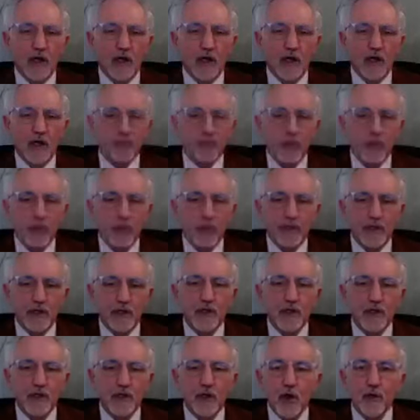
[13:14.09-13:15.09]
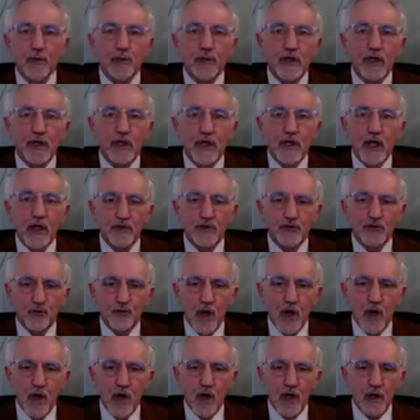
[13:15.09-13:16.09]
probably globally as
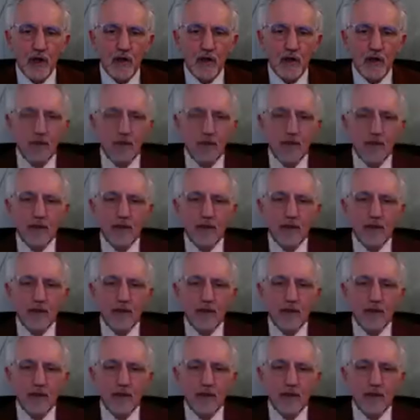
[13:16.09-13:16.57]
well.